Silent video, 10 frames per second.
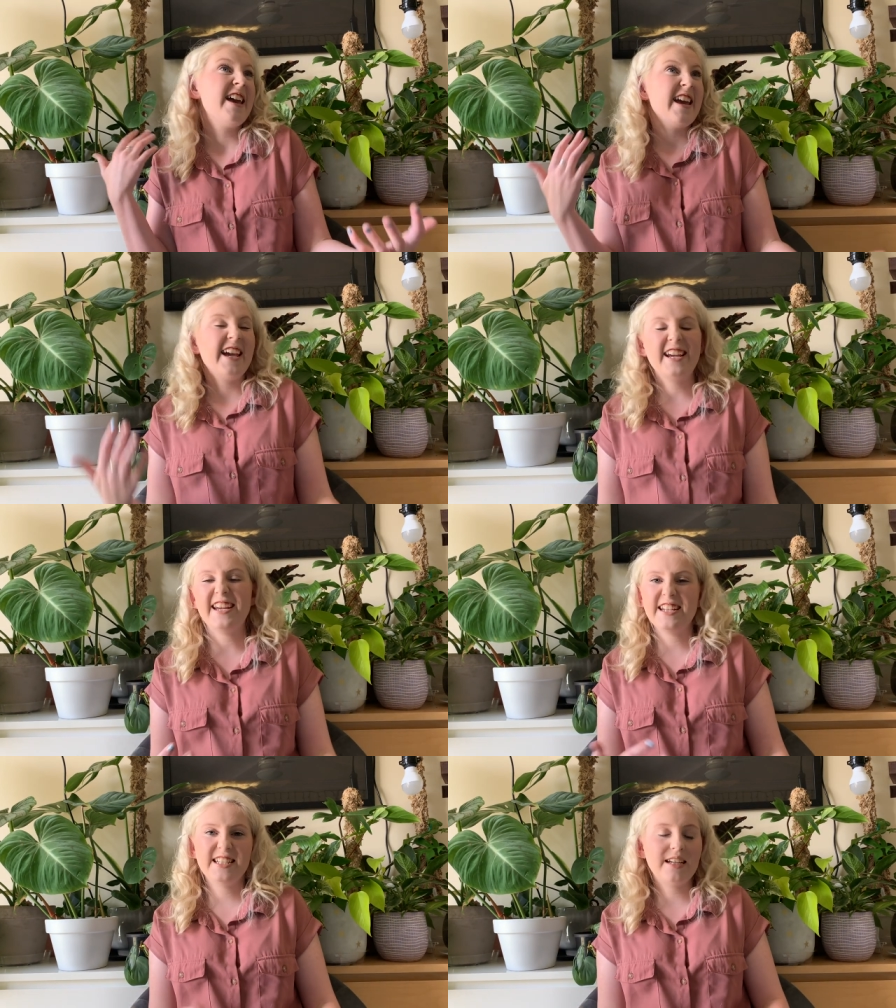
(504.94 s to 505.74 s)

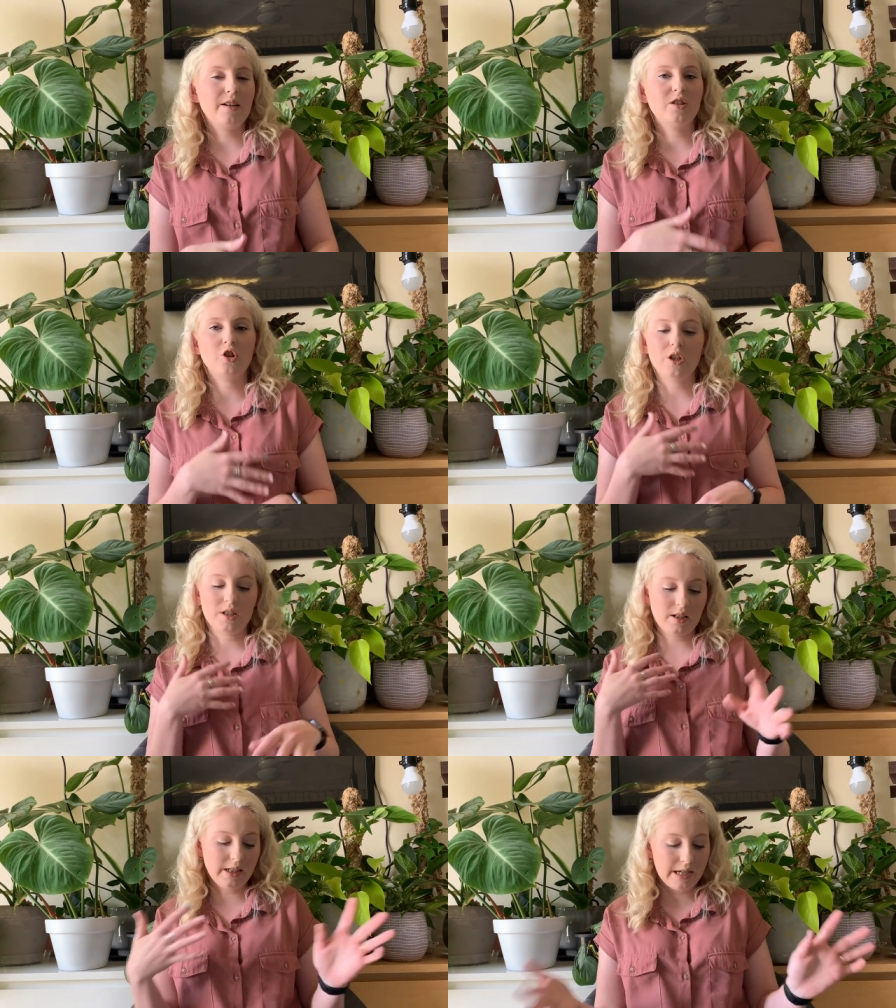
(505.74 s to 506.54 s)
heat. It
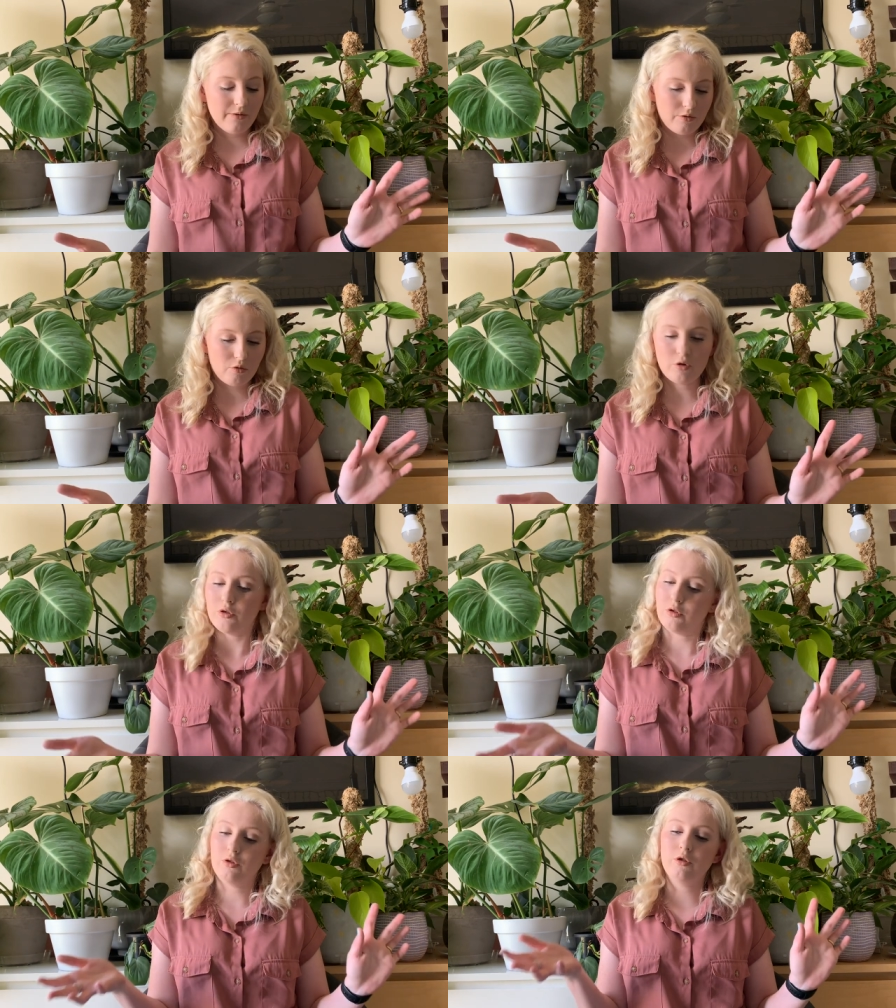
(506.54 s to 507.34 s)
just lived
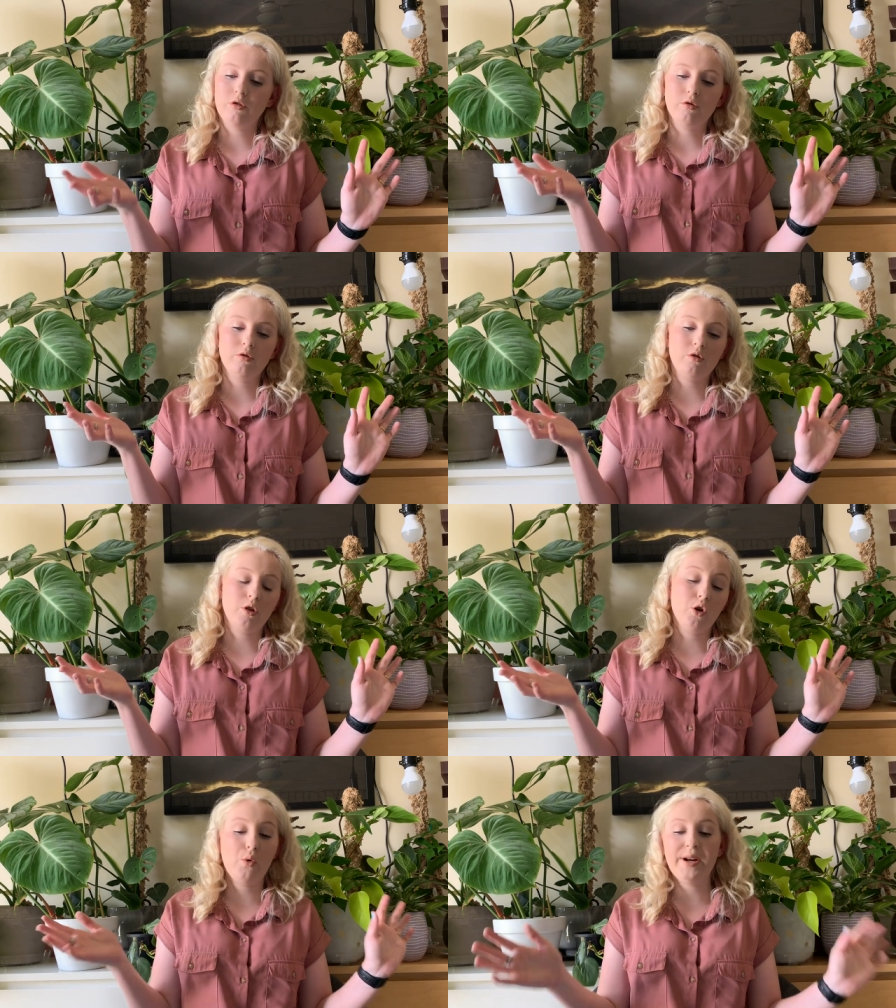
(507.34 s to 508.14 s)
through the
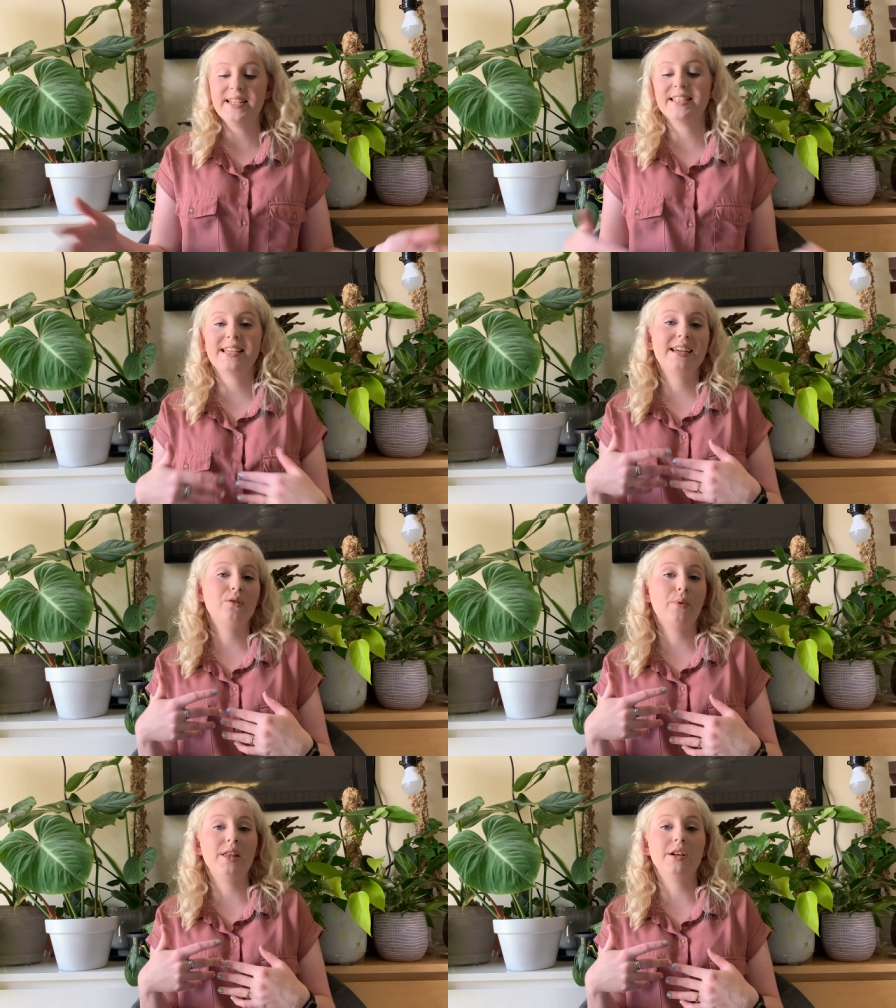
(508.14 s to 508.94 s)
Queensland
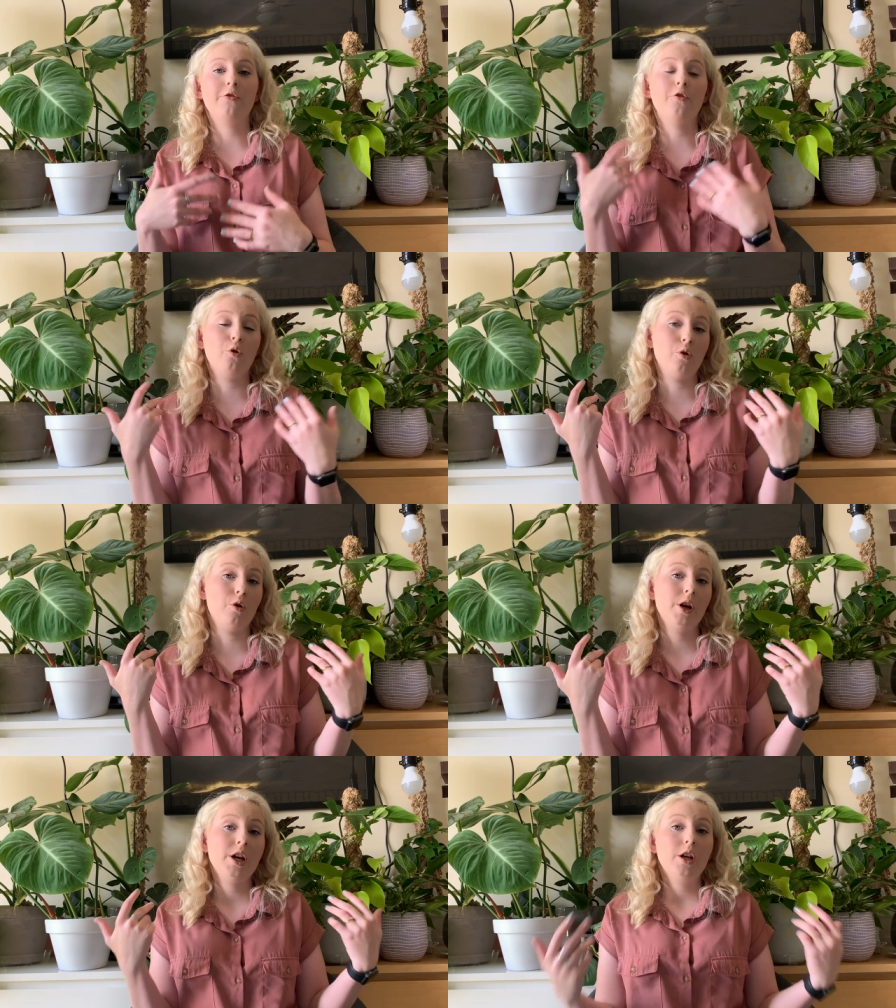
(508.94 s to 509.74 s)
weather
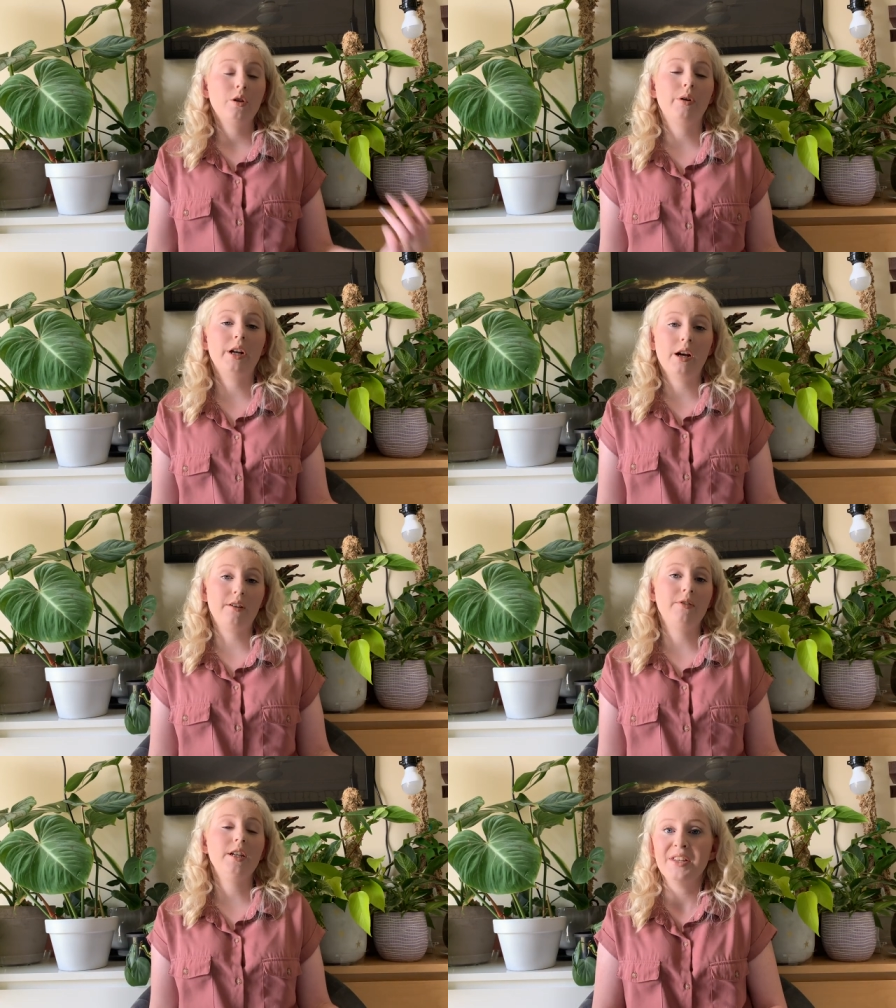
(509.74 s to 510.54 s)
for three and a
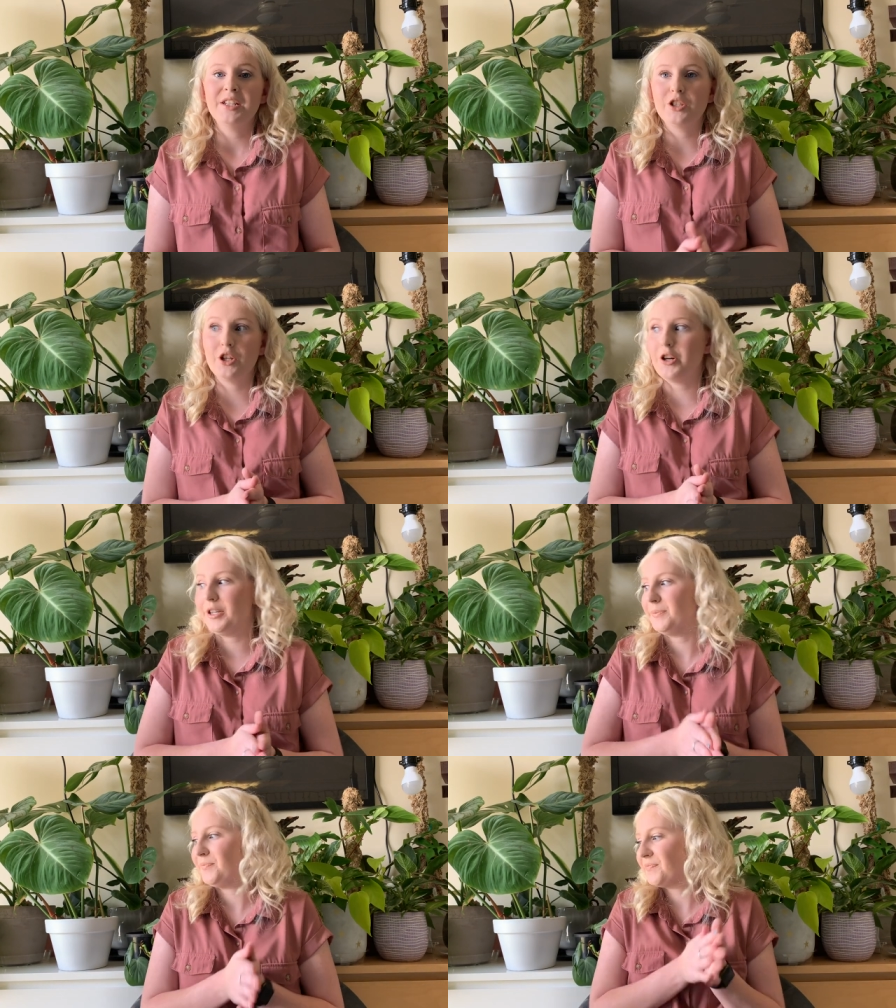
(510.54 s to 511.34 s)
half years. So
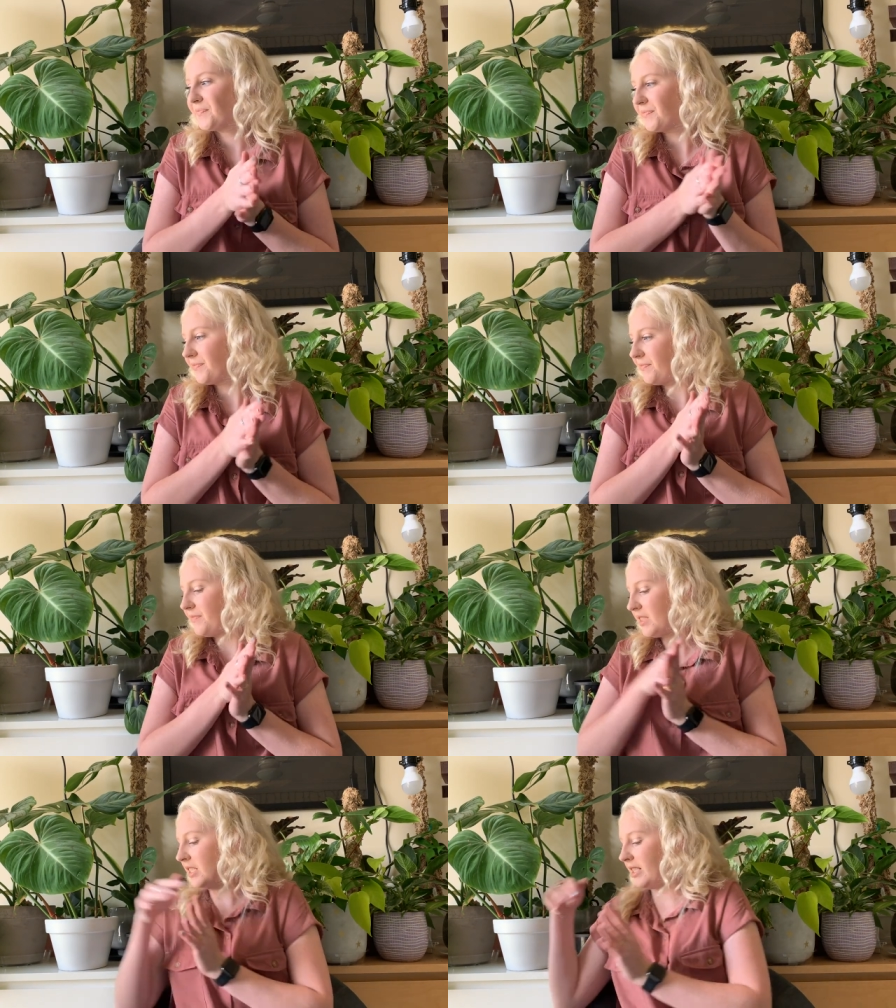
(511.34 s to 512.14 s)

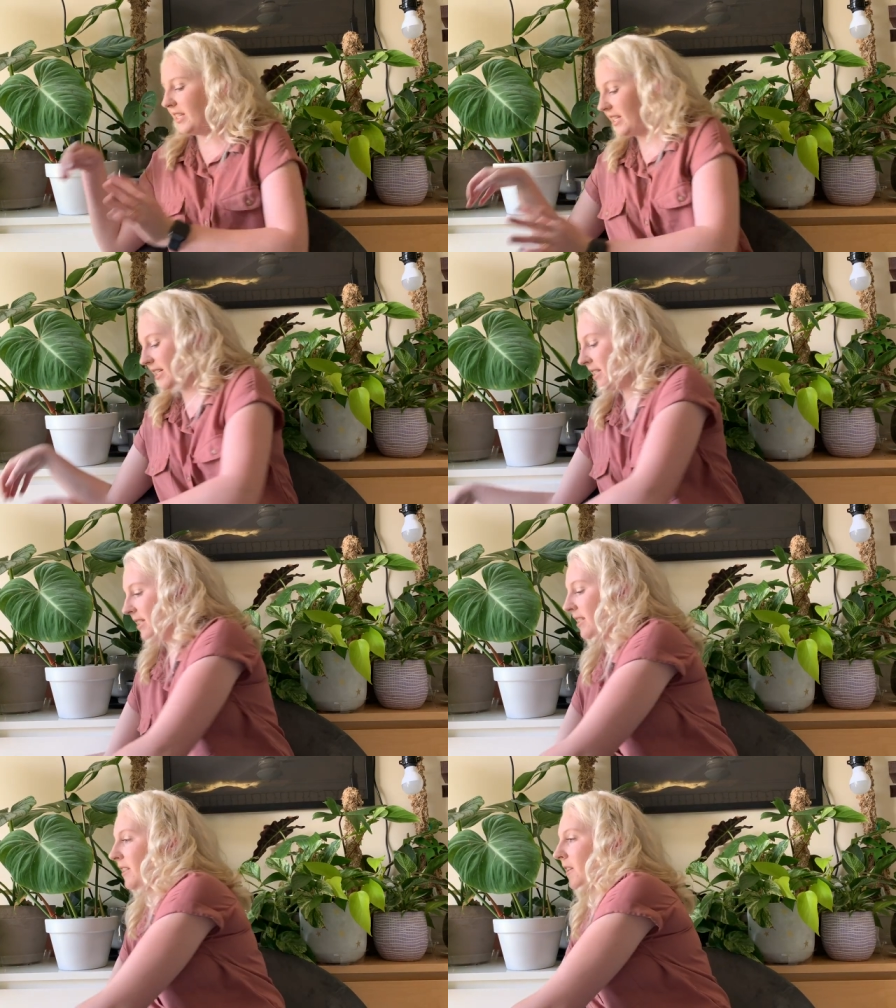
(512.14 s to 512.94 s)

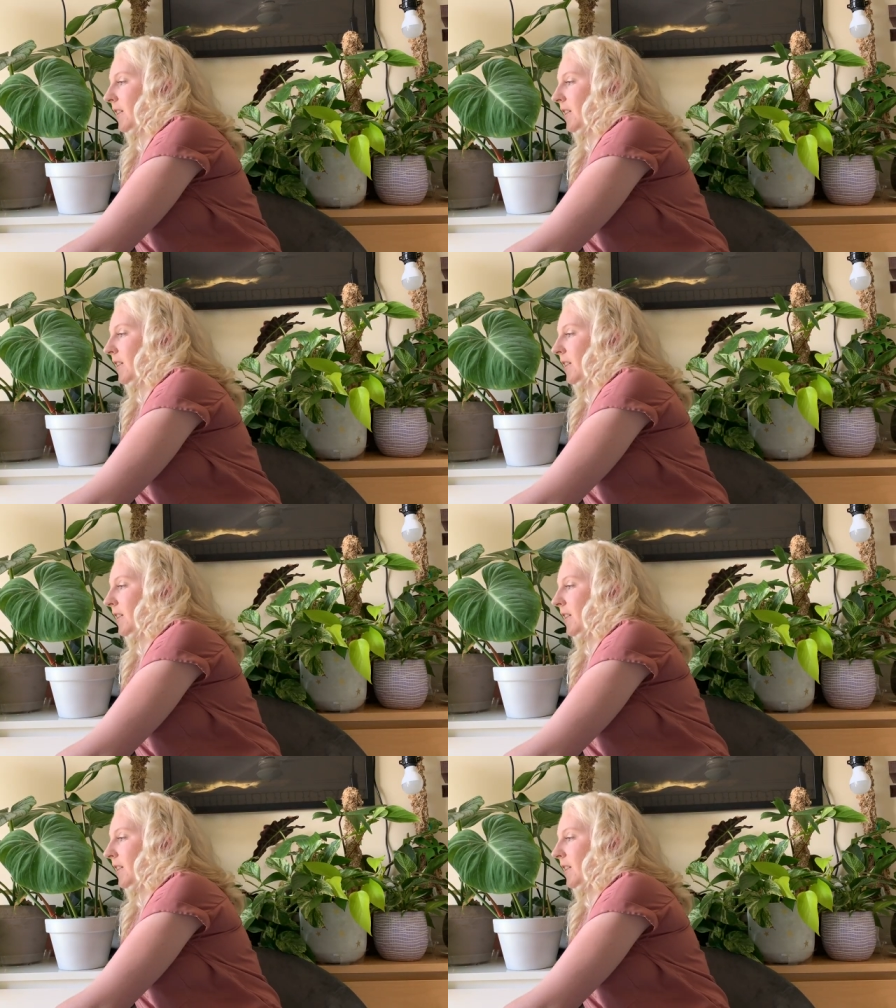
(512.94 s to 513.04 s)
this